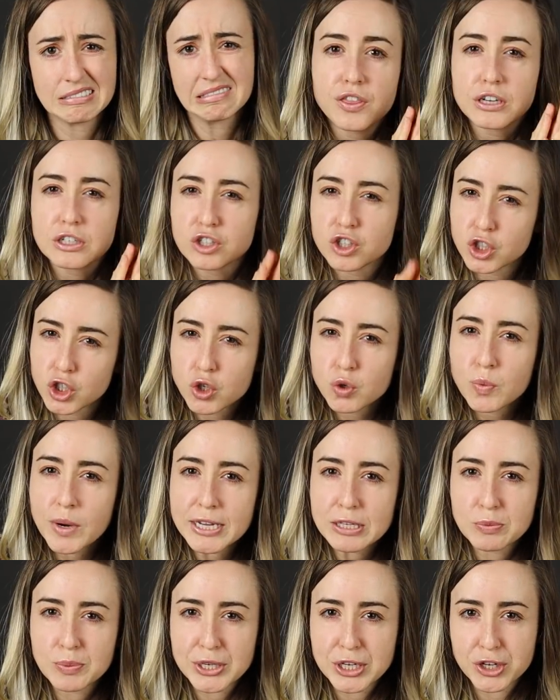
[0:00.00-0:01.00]
There's 2
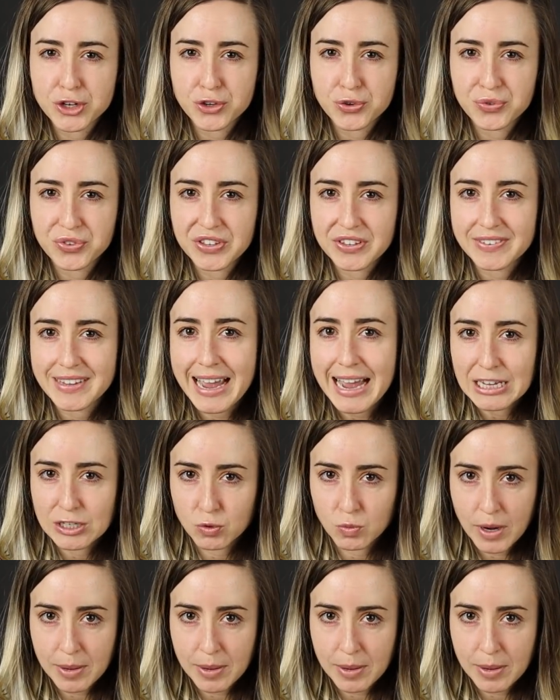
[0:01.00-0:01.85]
ways we could use this as a